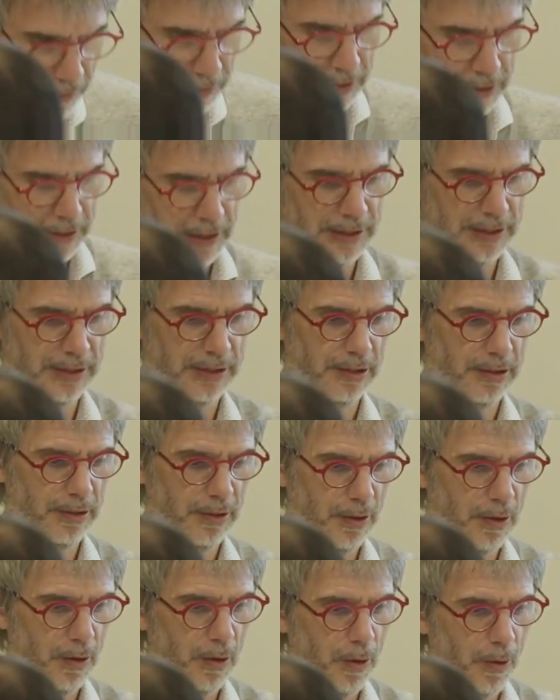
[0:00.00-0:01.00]
have is this
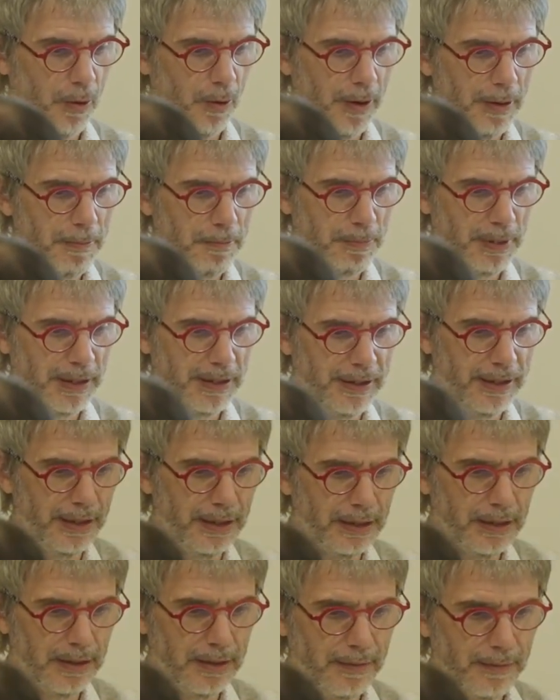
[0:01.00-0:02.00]
OMP
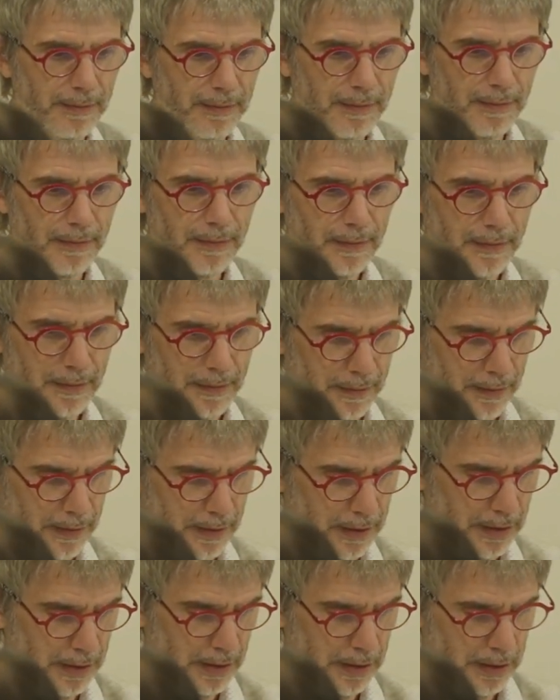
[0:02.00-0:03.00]
thing.
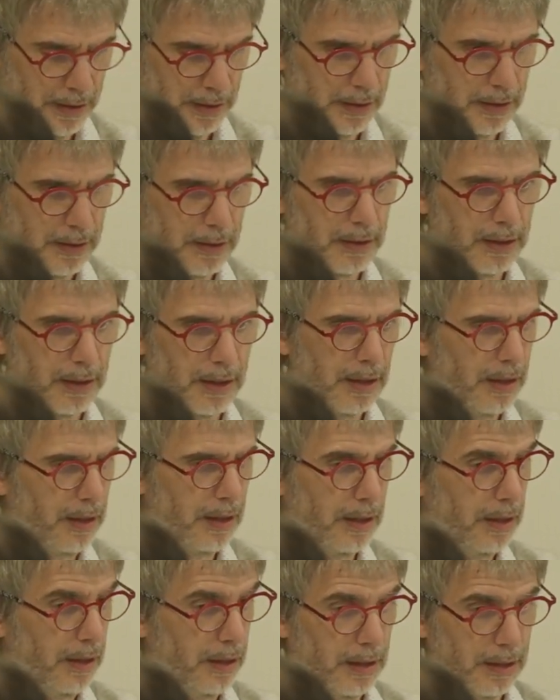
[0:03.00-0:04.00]
No,
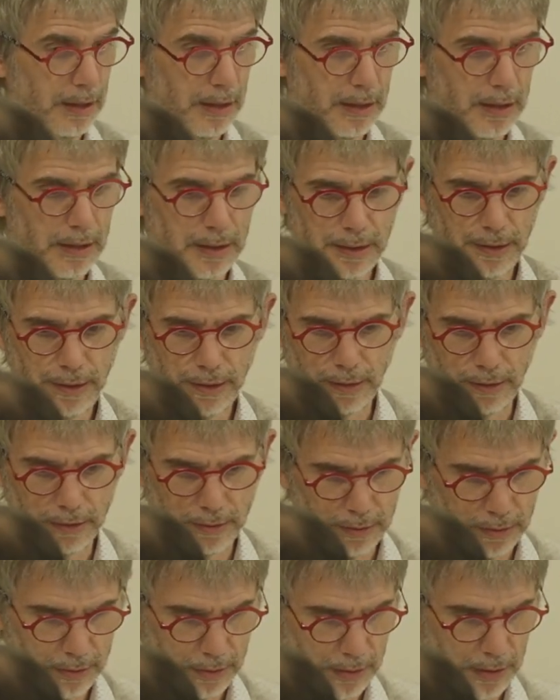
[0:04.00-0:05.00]

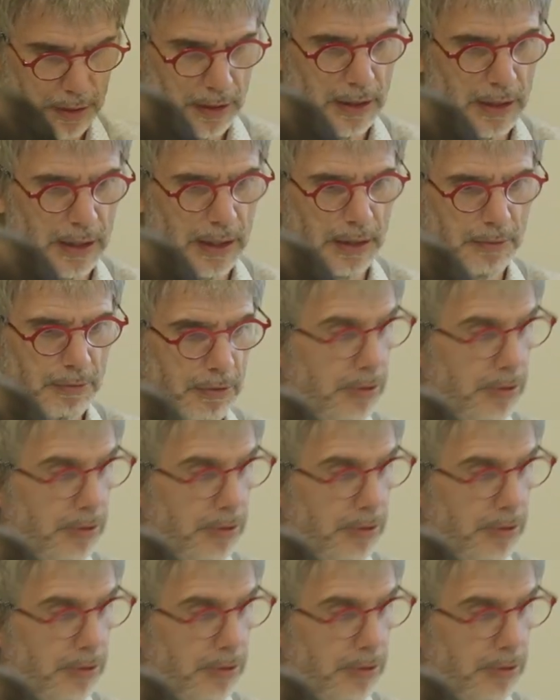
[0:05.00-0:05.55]
I